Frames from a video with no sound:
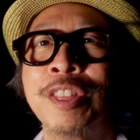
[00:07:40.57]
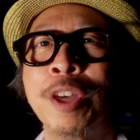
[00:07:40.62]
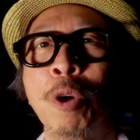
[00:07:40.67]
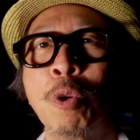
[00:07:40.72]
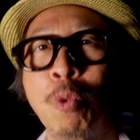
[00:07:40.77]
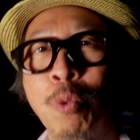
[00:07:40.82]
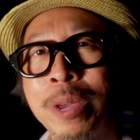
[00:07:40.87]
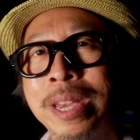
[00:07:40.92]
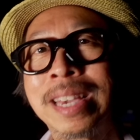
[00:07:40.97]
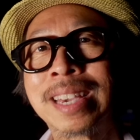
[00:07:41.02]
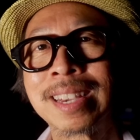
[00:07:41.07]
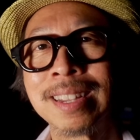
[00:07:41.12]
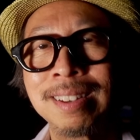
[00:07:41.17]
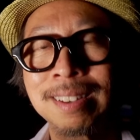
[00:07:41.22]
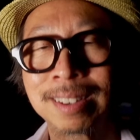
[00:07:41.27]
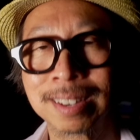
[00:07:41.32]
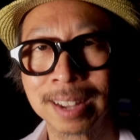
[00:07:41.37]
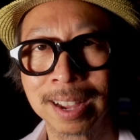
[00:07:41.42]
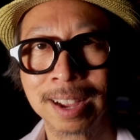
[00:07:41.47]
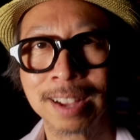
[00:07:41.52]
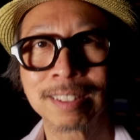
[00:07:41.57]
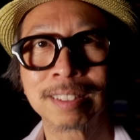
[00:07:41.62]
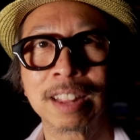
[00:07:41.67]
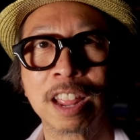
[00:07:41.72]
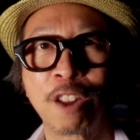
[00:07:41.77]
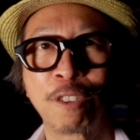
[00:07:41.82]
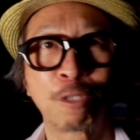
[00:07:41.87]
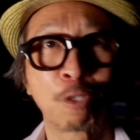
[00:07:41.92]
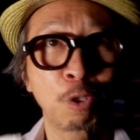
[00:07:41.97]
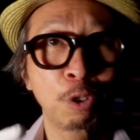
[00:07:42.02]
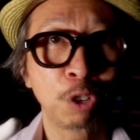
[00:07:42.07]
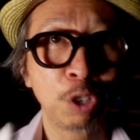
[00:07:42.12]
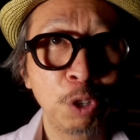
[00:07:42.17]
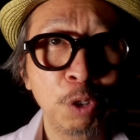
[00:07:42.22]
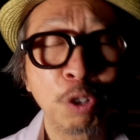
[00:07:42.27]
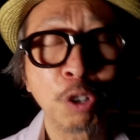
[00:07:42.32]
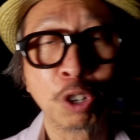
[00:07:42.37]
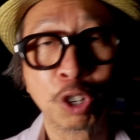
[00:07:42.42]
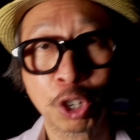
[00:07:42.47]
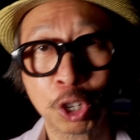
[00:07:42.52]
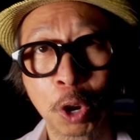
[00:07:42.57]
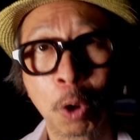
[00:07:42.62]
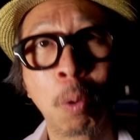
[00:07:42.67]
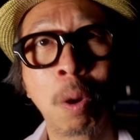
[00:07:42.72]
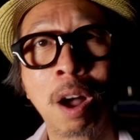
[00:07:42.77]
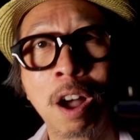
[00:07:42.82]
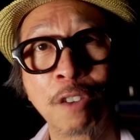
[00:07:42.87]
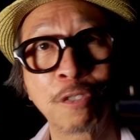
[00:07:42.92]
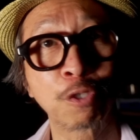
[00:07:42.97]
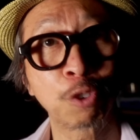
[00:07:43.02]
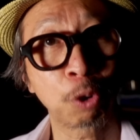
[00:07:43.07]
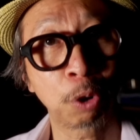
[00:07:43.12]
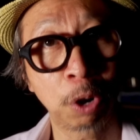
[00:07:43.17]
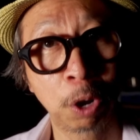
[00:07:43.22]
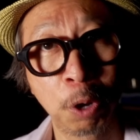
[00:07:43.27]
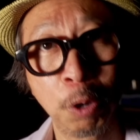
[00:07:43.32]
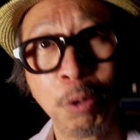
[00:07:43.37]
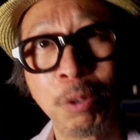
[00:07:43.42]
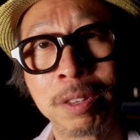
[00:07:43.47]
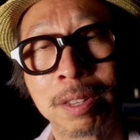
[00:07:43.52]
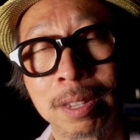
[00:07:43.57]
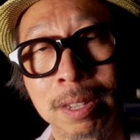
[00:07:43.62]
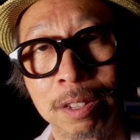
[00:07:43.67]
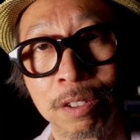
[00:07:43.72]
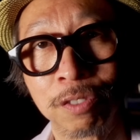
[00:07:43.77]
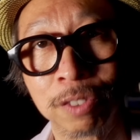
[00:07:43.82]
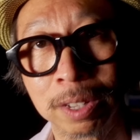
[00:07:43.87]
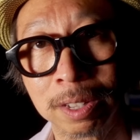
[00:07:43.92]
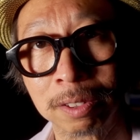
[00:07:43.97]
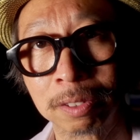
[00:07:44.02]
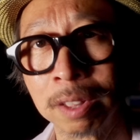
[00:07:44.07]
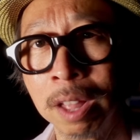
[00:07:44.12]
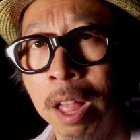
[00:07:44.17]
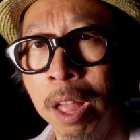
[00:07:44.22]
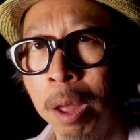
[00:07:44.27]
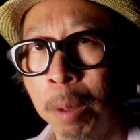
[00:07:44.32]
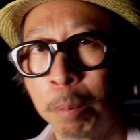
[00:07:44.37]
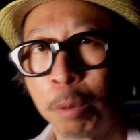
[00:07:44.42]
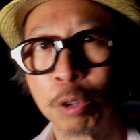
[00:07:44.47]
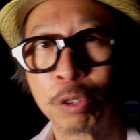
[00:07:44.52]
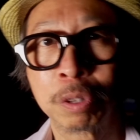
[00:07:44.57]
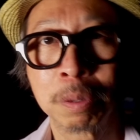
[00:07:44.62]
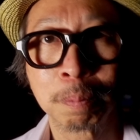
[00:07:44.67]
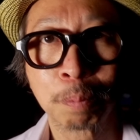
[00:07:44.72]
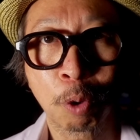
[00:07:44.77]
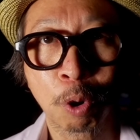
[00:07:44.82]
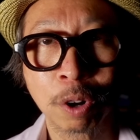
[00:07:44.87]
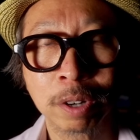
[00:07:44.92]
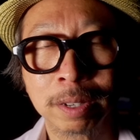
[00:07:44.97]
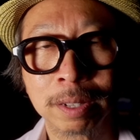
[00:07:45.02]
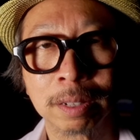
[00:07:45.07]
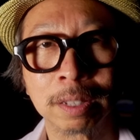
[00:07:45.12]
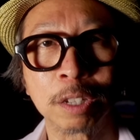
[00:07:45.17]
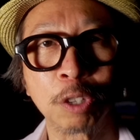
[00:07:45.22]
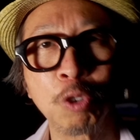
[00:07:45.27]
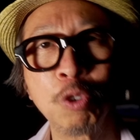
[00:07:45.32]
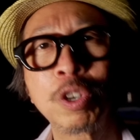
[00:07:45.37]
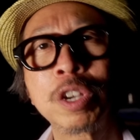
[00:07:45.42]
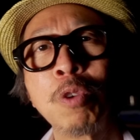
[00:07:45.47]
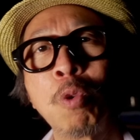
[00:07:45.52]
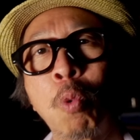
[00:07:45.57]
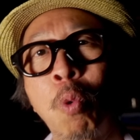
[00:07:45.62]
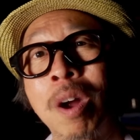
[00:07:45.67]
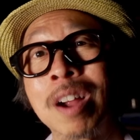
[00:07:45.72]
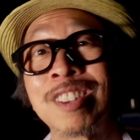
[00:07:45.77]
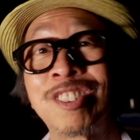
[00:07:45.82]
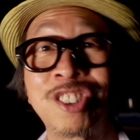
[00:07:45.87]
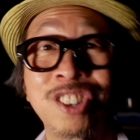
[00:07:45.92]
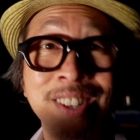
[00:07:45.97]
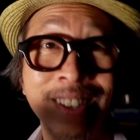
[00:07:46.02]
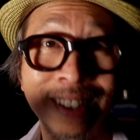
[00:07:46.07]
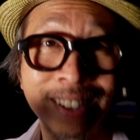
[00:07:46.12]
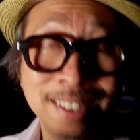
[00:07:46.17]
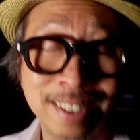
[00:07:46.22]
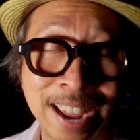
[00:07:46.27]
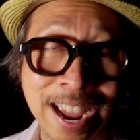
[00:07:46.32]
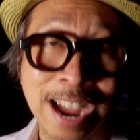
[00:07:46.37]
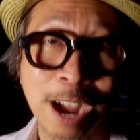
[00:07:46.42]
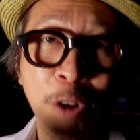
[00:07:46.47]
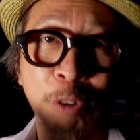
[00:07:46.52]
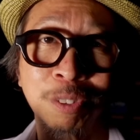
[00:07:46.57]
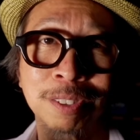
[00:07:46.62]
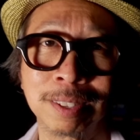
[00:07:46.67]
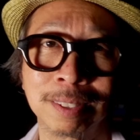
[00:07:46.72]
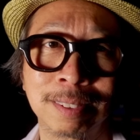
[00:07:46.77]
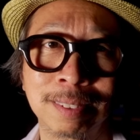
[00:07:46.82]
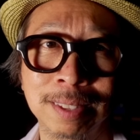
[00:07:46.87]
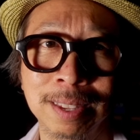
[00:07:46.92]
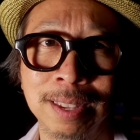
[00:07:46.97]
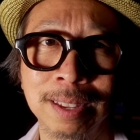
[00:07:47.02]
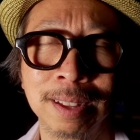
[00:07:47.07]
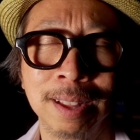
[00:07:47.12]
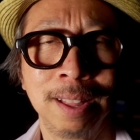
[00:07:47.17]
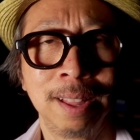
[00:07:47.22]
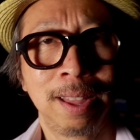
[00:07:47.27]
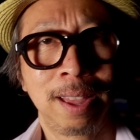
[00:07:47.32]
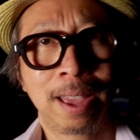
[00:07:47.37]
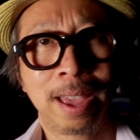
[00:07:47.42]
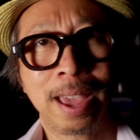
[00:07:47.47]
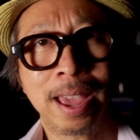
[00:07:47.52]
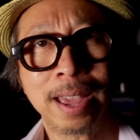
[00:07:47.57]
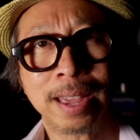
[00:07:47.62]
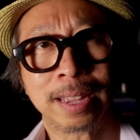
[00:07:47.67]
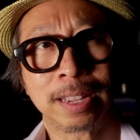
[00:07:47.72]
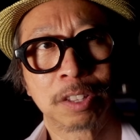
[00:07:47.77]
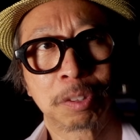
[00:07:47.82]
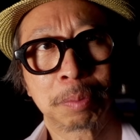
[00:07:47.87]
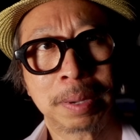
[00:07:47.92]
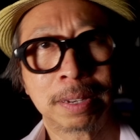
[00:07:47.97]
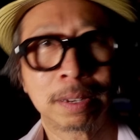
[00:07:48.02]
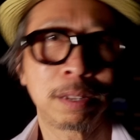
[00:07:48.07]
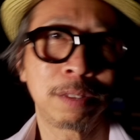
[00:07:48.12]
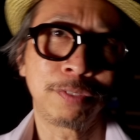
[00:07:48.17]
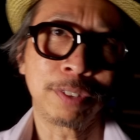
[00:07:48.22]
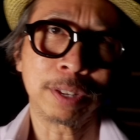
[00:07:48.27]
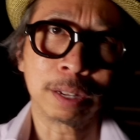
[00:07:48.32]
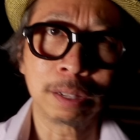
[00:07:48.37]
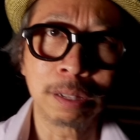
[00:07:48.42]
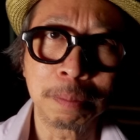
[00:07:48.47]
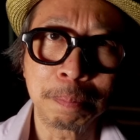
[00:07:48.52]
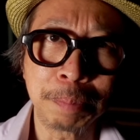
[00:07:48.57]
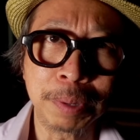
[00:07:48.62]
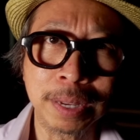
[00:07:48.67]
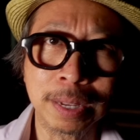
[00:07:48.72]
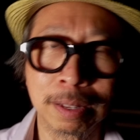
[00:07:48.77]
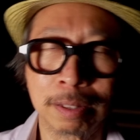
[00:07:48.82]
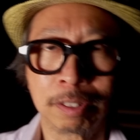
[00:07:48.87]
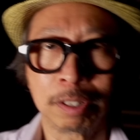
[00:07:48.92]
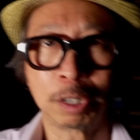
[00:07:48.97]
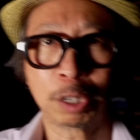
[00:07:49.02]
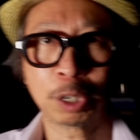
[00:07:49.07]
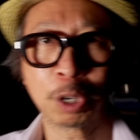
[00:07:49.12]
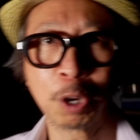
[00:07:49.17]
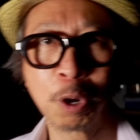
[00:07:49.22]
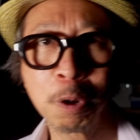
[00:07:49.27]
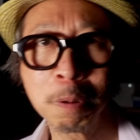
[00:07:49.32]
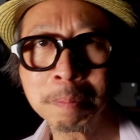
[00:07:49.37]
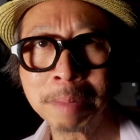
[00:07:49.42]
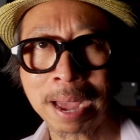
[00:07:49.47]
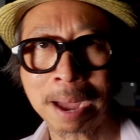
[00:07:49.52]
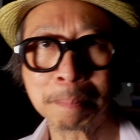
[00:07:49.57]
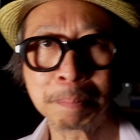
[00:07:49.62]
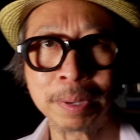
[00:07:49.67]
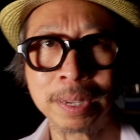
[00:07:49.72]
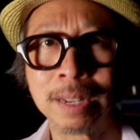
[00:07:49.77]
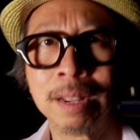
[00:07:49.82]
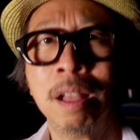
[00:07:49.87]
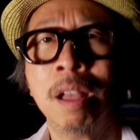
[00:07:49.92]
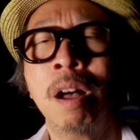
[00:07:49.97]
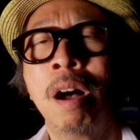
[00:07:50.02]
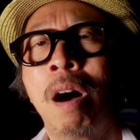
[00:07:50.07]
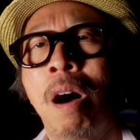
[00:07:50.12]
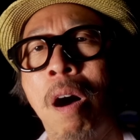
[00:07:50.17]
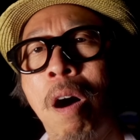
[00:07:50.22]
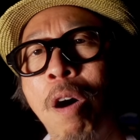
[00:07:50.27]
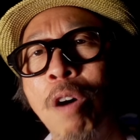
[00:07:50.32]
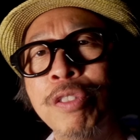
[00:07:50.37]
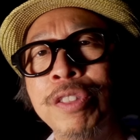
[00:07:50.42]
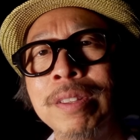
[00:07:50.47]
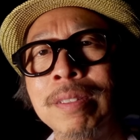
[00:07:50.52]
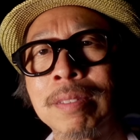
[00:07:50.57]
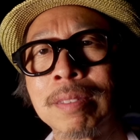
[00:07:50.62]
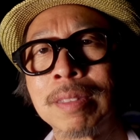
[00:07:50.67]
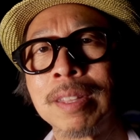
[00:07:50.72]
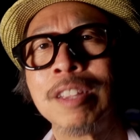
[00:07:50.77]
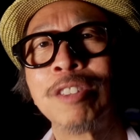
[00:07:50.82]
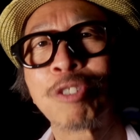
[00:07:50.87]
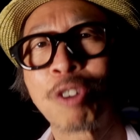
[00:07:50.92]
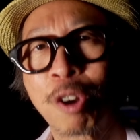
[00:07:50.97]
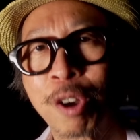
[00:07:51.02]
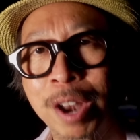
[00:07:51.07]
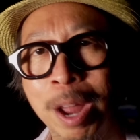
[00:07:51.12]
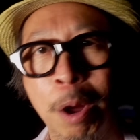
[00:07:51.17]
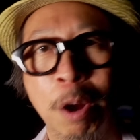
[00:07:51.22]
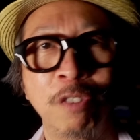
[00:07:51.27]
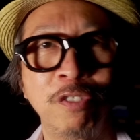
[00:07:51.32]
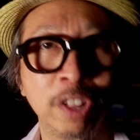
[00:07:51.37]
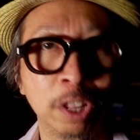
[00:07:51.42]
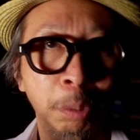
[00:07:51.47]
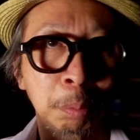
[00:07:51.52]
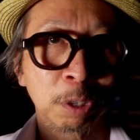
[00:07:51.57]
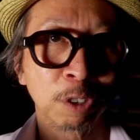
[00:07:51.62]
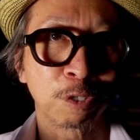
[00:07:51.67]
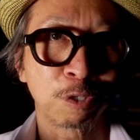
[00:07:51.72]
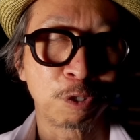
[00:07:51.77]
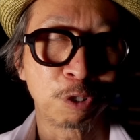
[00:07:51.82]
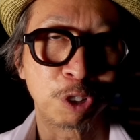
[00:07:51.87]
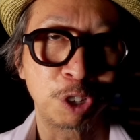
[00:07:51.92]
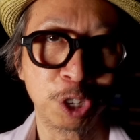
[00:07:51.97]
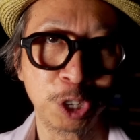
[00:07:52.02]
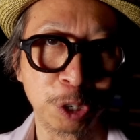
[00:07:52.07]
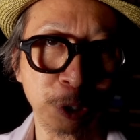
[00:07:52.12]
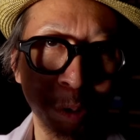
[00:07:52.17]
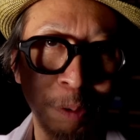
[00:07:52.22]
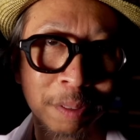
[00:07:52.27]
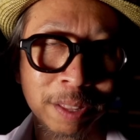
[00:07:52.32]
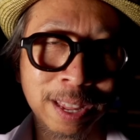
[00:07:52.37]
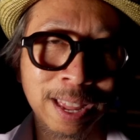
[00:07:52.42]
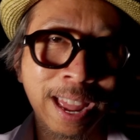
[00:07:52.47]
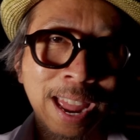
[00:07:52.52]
that we can test and for you to show off your own TVs. Most importantly, you can watch it now to see, hey, is my TV clipping? Is it tone mapping? All these things are now available for you.